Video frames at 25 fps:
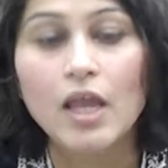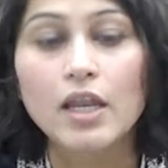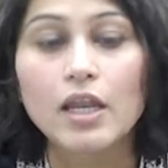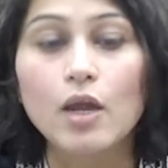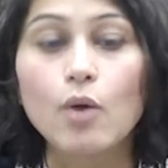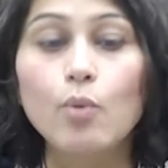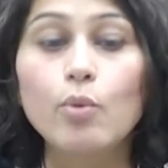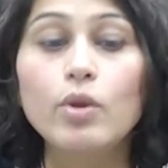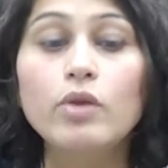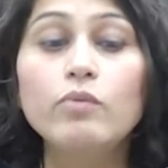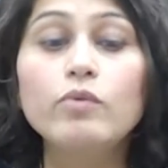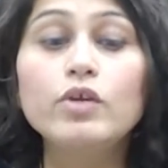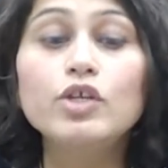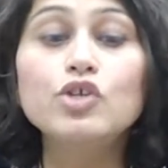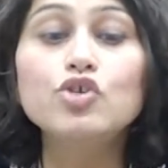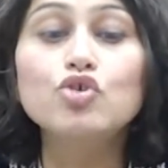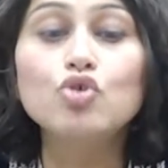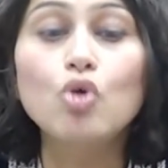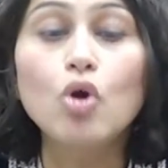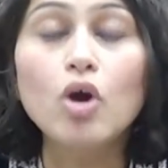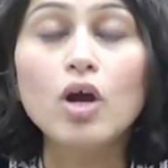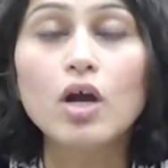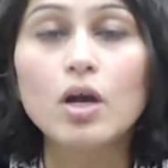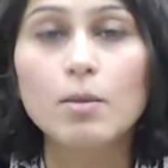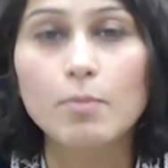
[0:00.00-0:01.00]
Now when we
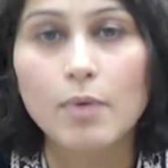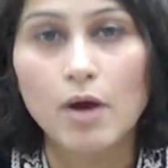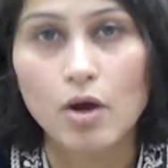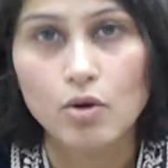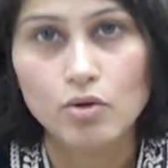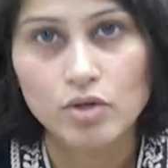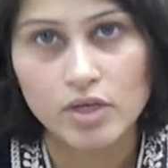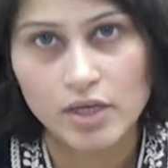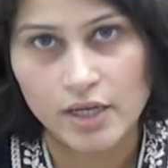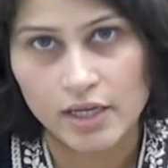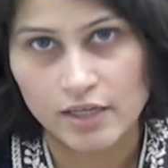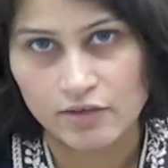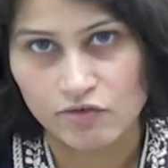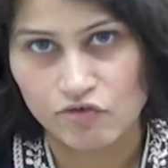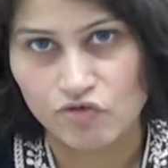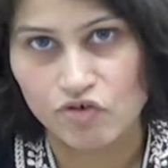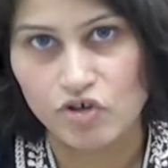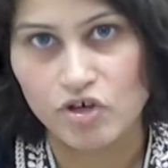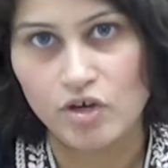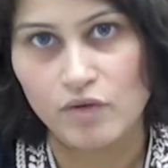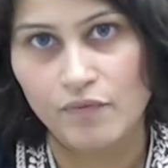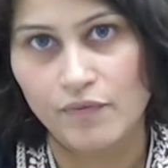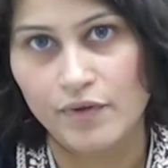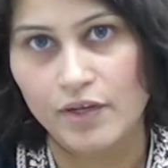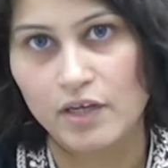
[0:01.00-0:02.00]
talk about
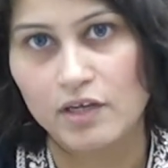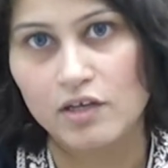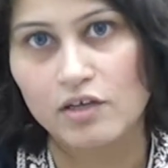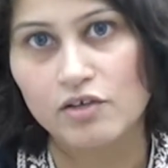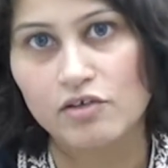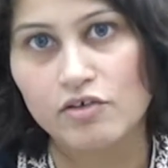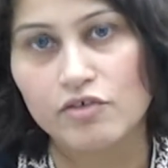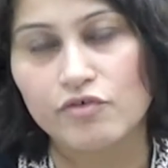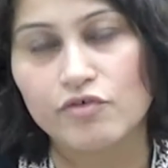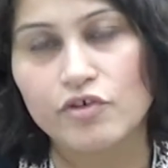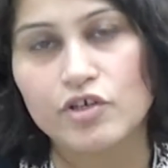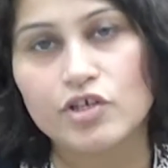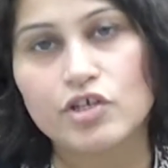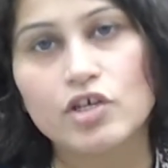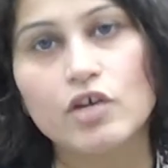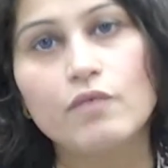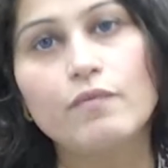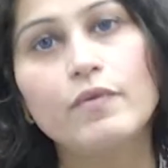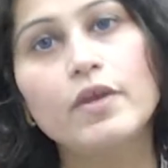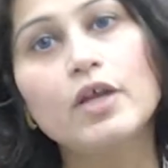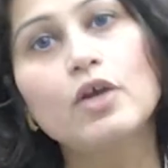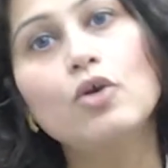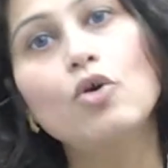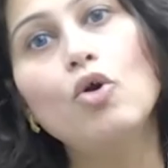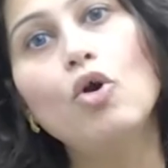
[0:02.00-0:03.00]
history of English literature,
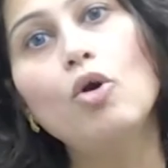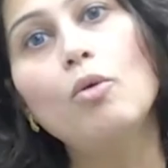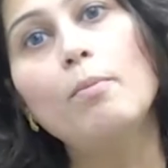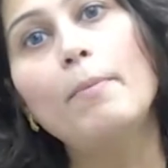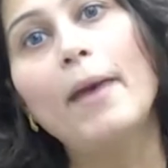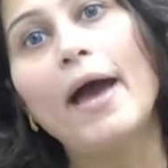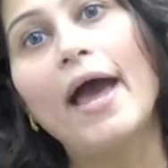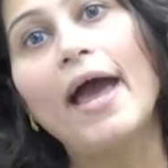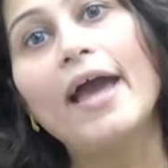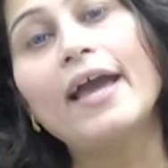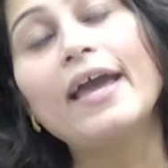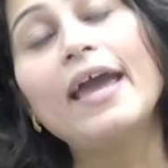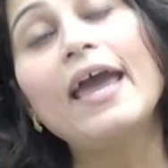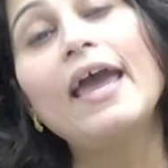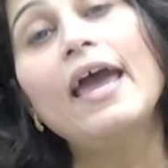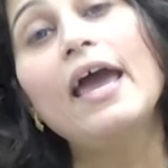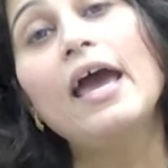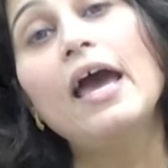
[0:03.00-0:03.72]
we go back